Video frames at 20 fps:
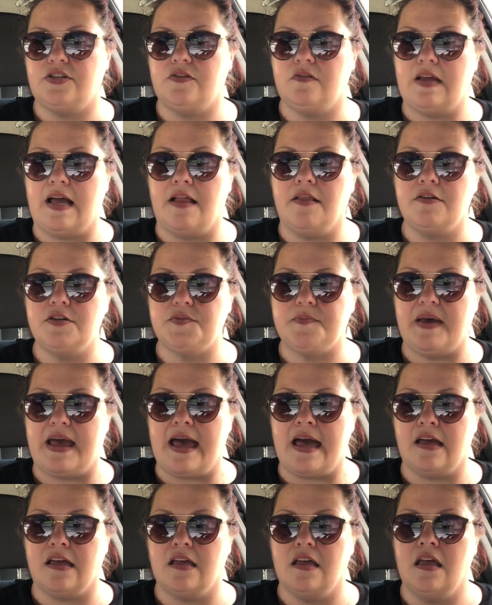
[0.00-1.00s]
two dollars
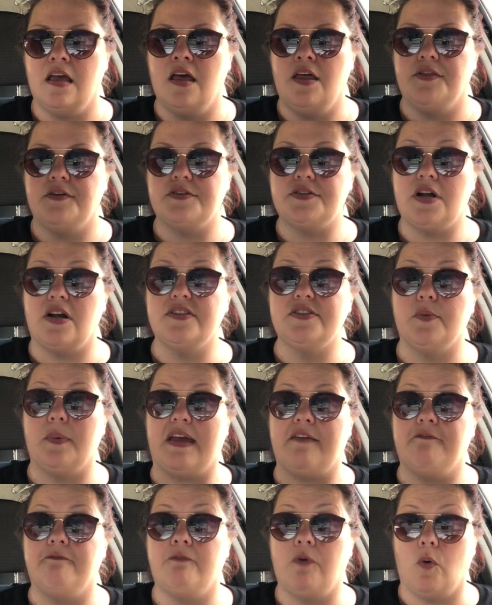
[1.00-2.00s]
back. There's also
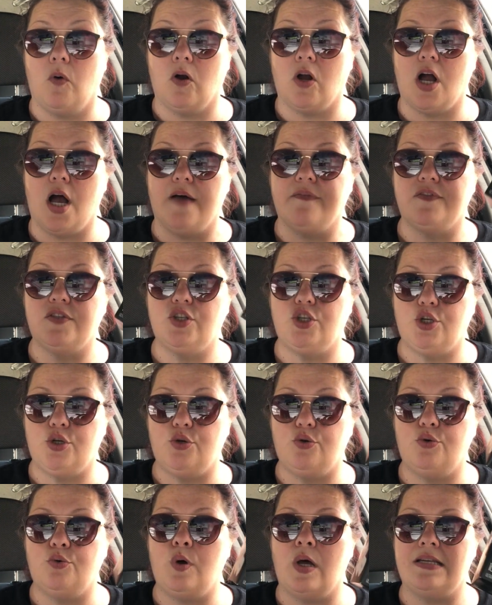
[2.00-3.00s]
a four off
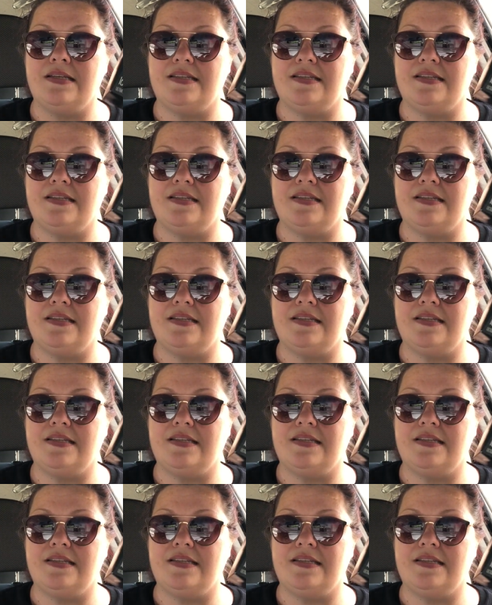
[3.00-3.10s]
two